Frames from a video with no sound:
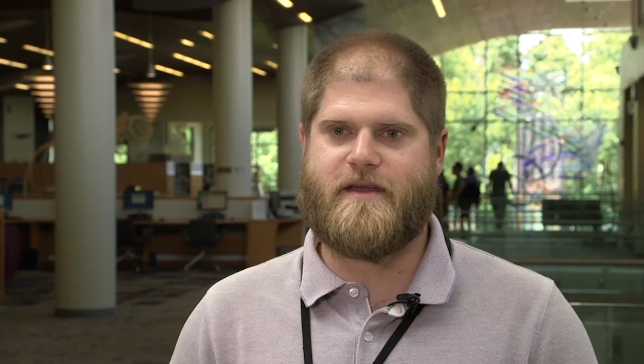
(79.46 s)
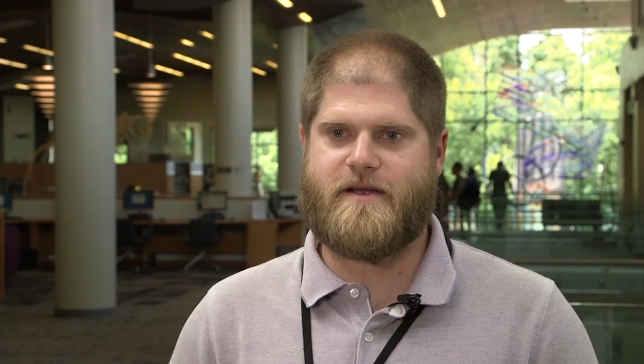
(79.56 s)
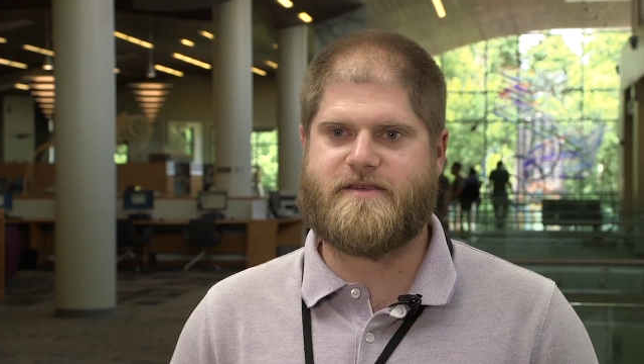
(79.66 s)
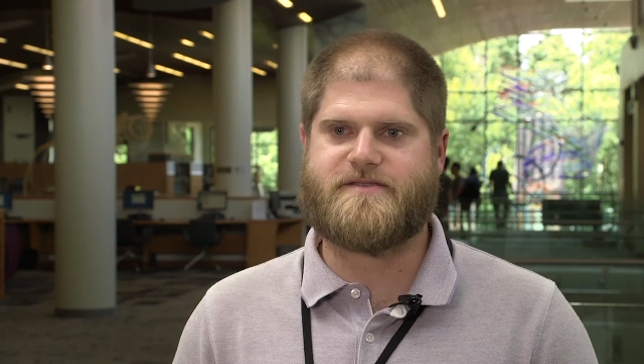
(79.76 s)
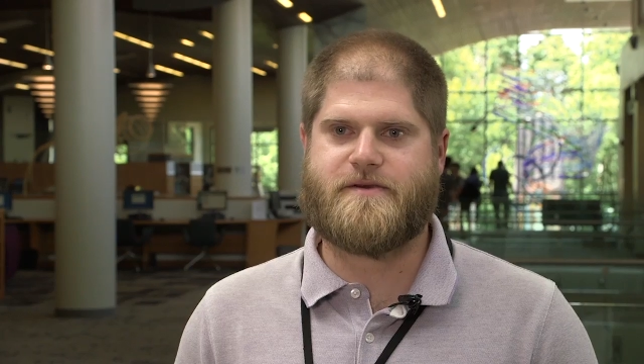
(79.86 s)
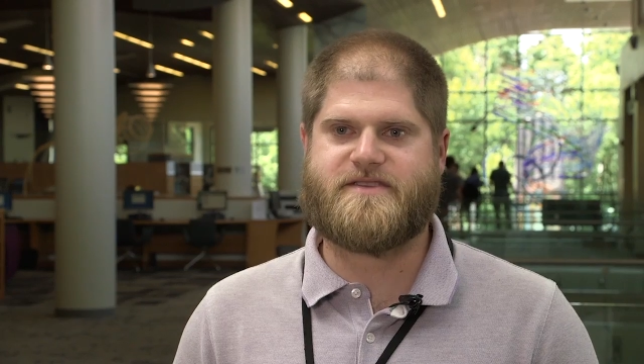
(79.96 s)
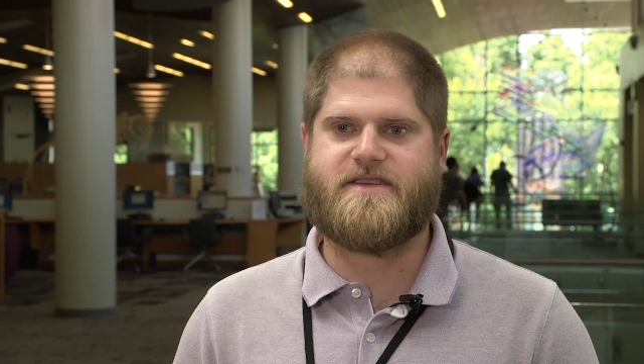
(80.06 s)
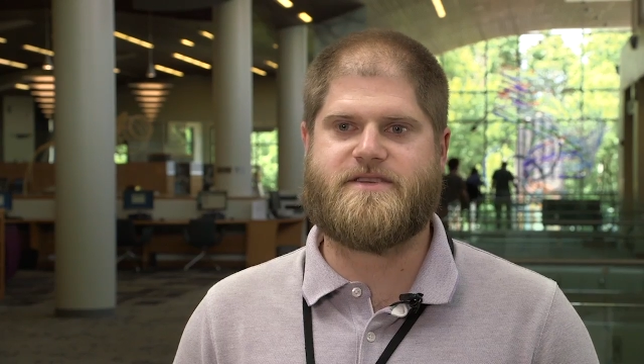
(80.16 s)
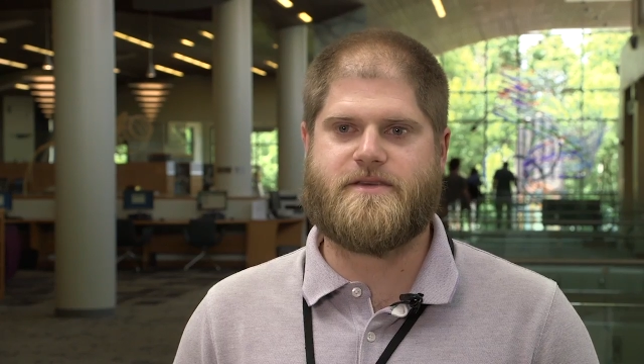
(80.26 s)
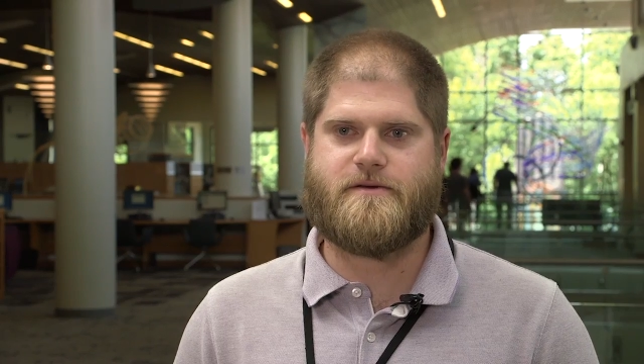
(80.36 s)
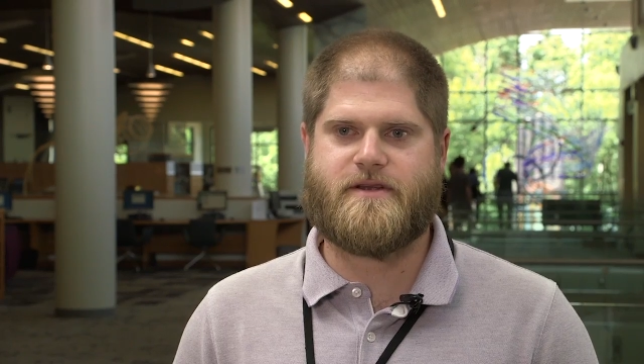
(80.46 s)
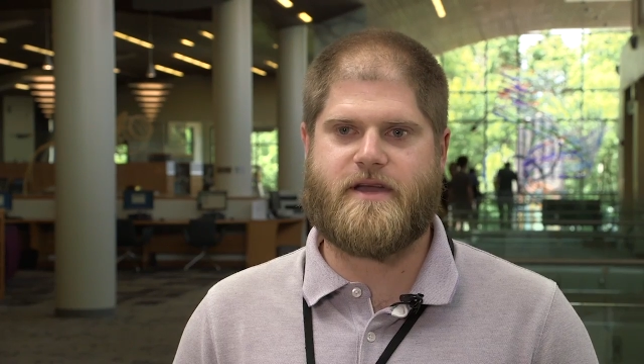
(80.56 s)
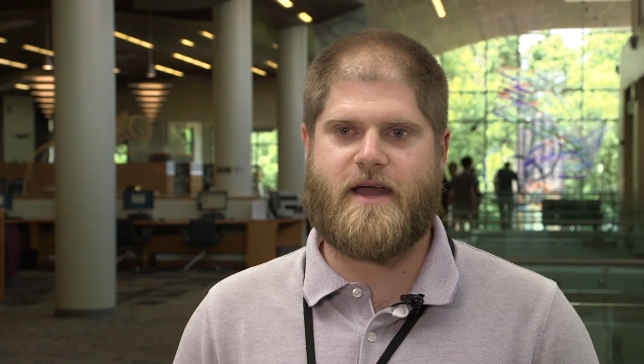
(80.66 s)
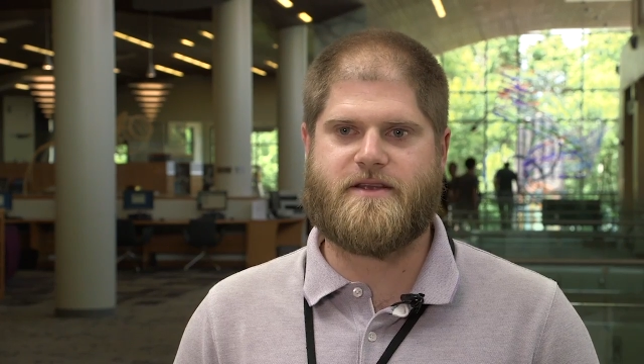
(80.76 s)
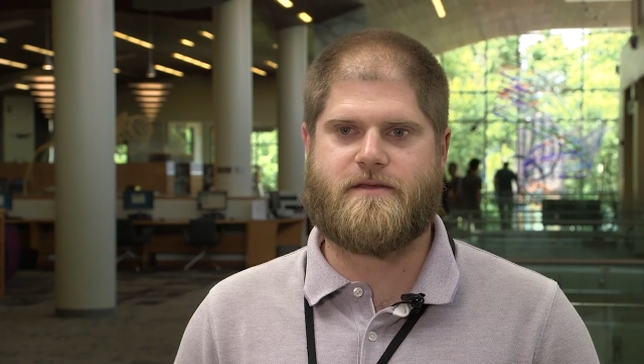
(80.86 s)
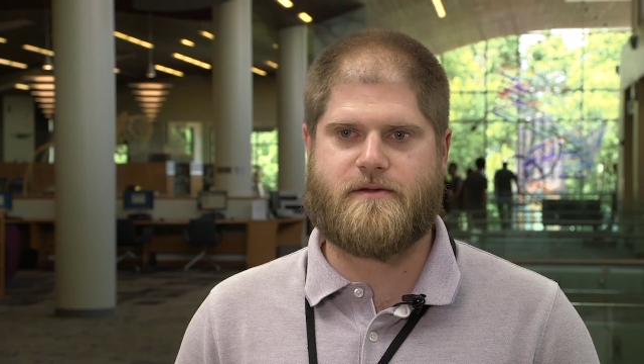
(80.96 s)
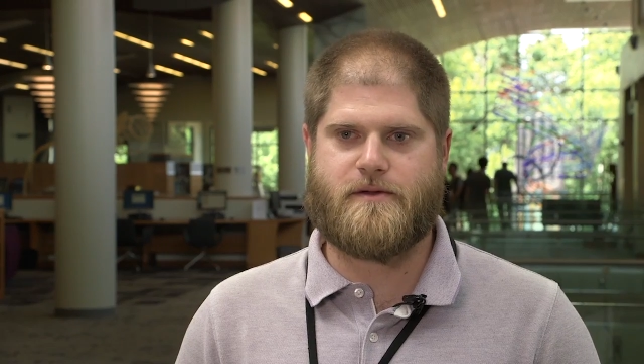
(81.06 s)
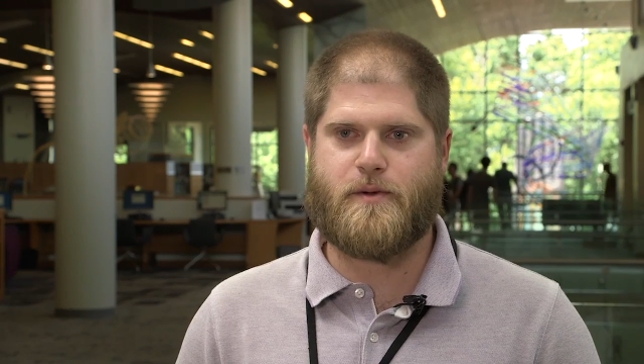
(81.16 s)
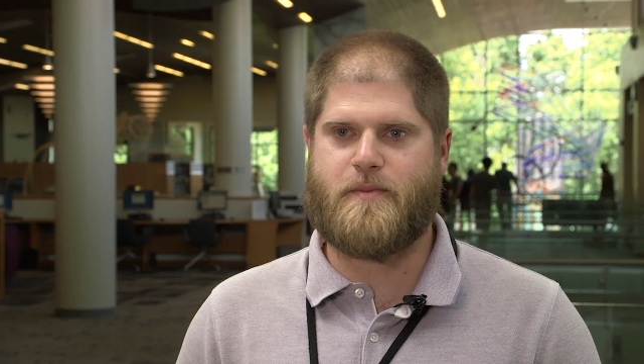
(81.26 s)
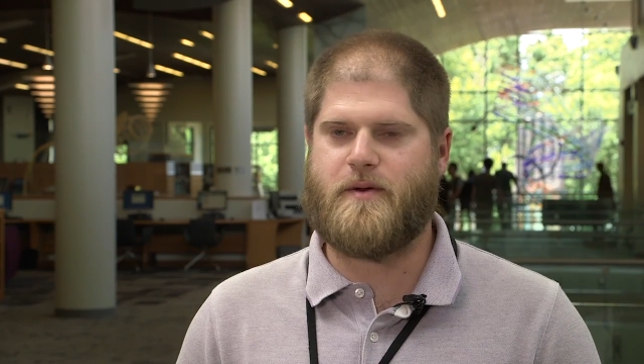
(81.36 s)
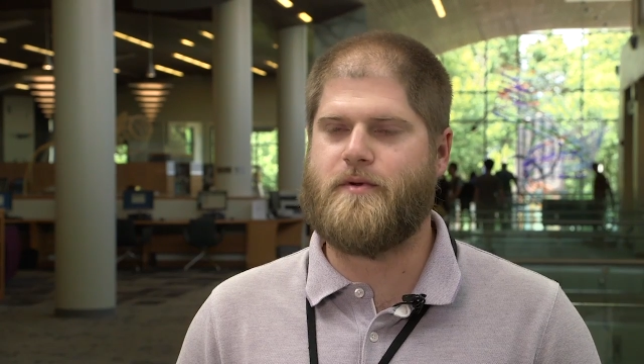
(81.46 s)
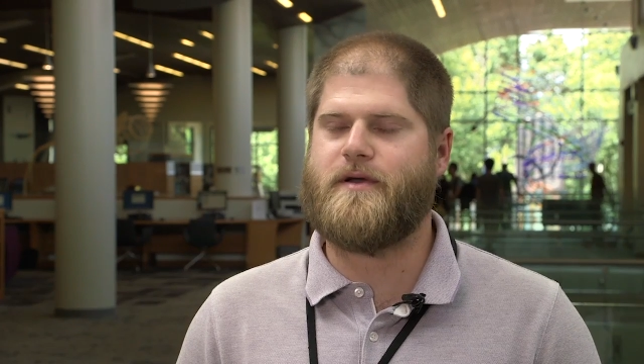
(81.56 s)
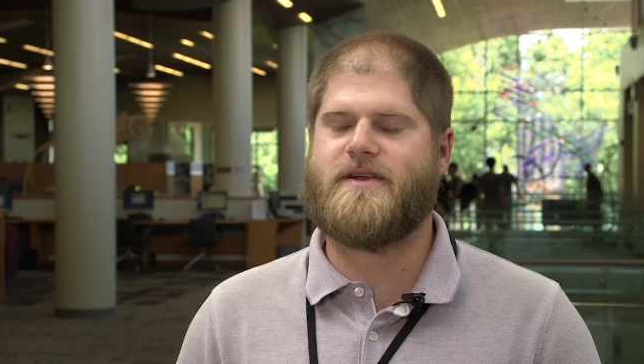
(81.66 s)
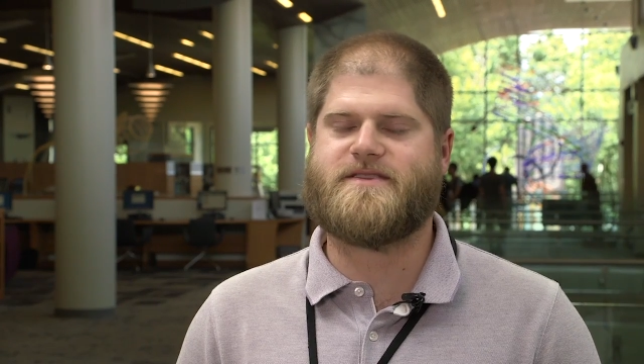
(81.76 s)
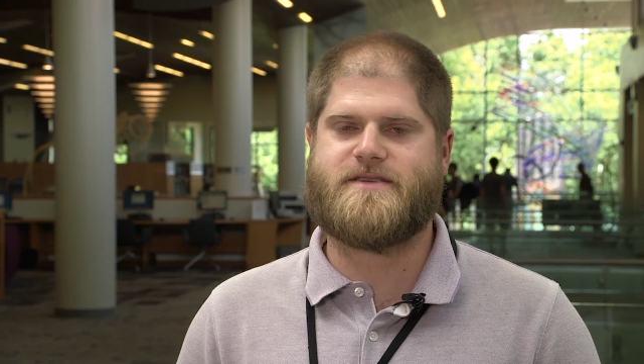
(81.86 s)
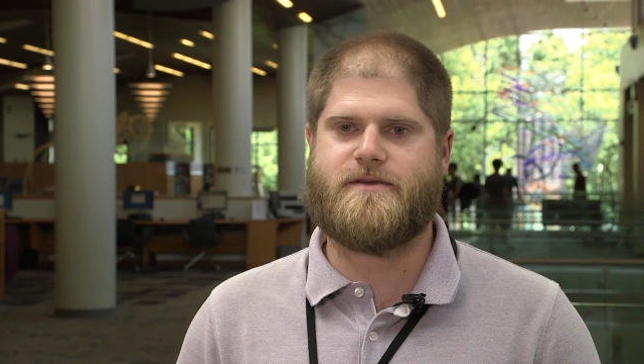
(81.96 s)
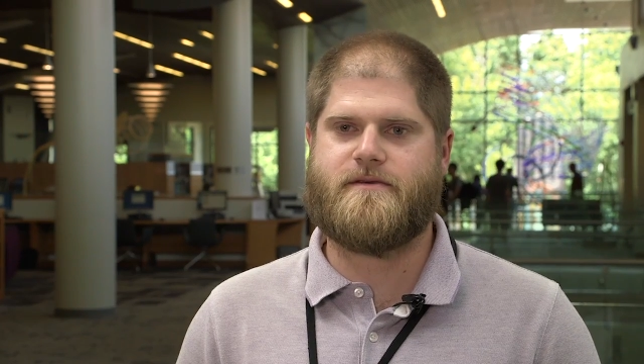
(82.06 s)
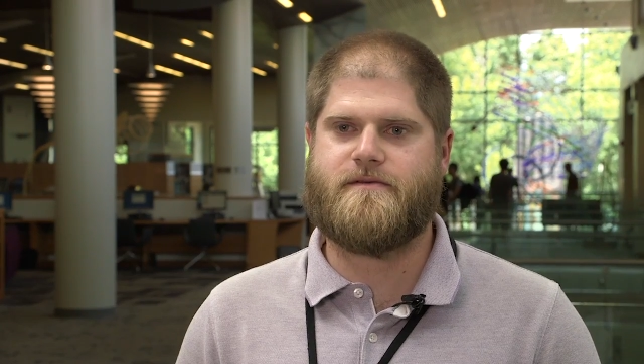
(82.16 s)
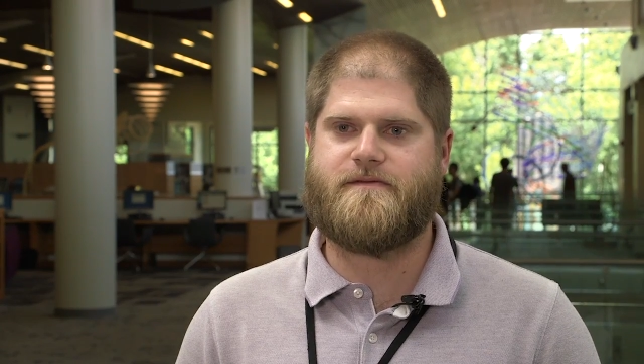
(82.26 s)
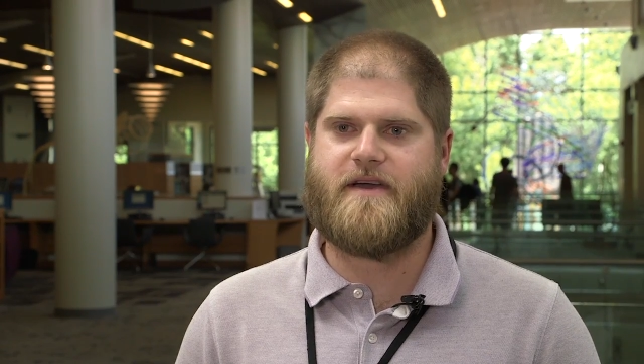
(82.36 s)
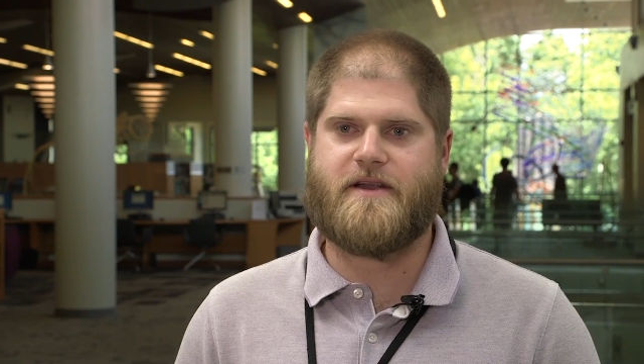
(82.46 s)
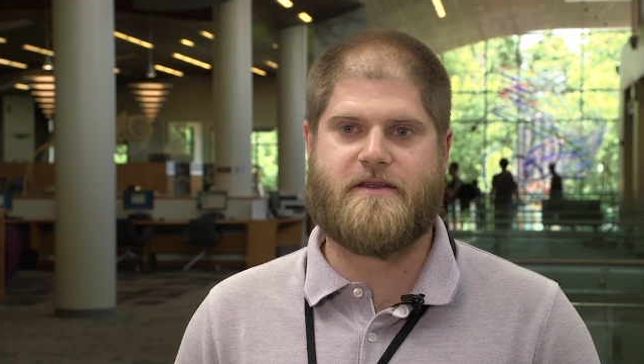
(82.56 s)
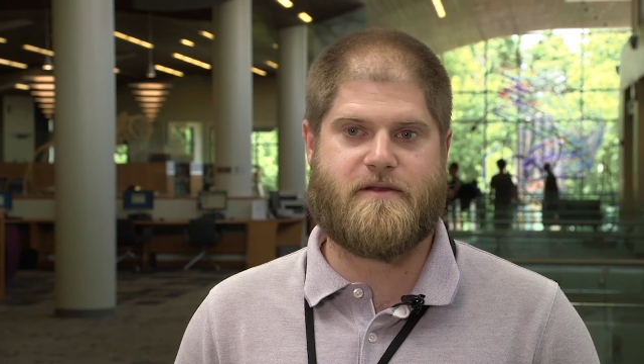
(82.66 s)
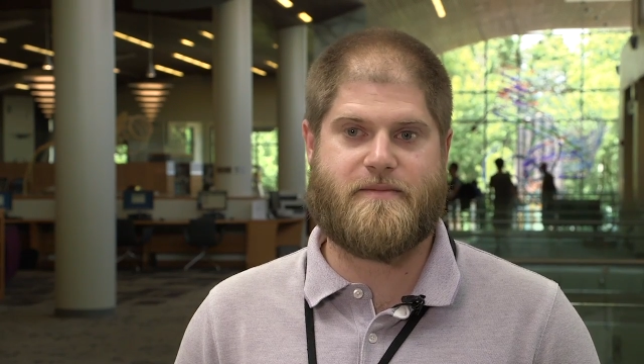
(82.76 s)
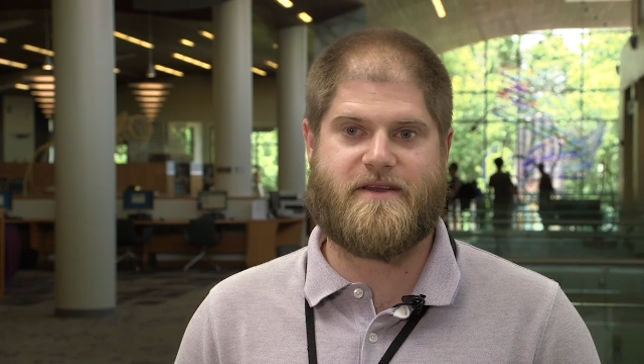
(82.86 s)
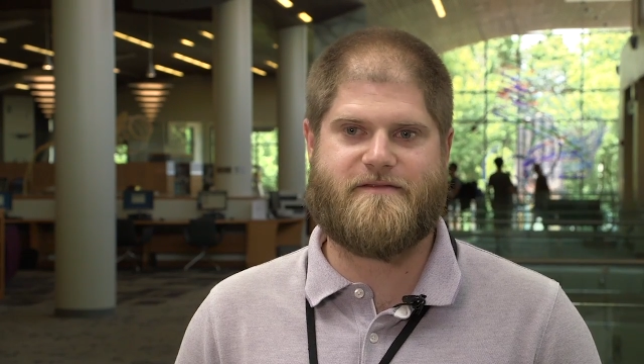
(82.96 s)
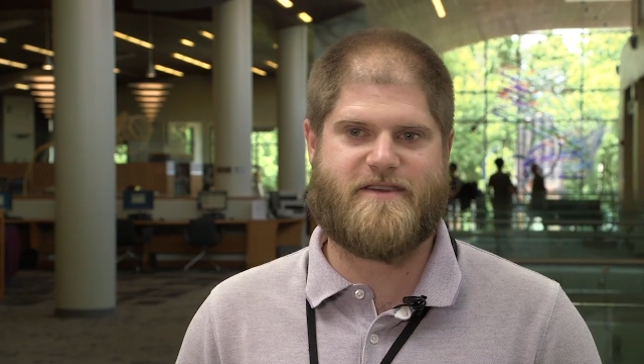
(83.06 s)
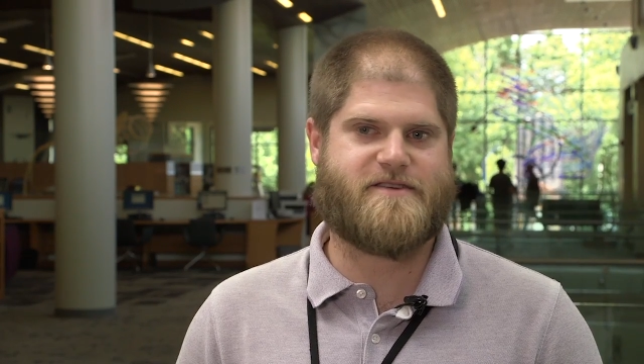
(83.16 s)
there to sort of teach you and guide you through, but once you've got a little bit of an